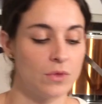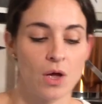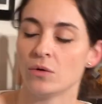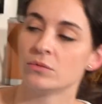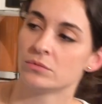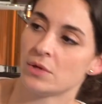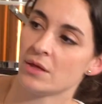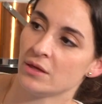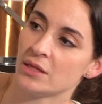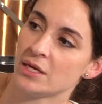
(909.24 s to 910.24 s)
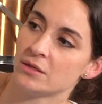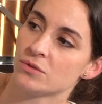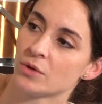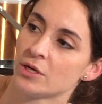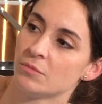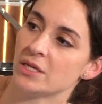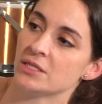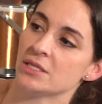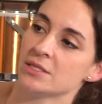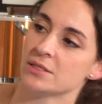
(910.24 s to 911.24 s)
No, I think that is orchid
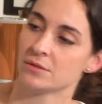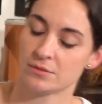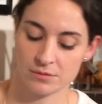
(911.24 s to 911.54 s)
mantis.